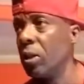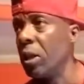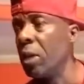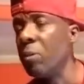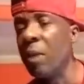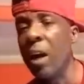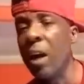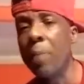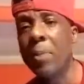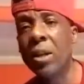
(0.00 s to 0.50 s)

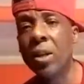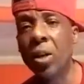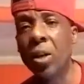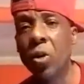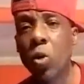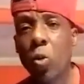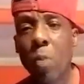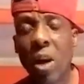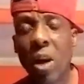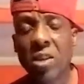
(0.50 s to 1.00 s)
Him now building a
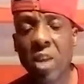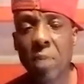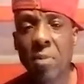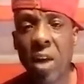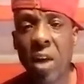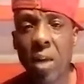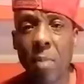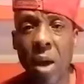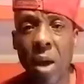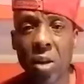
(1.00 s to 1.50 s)
new box, him
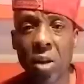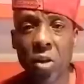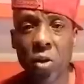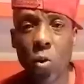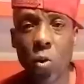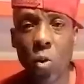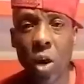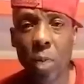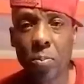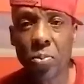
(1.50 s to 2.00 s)
now buying a new
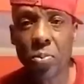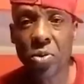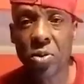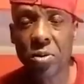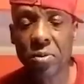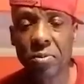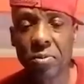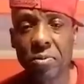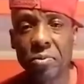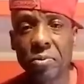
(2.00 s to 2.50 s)
amps.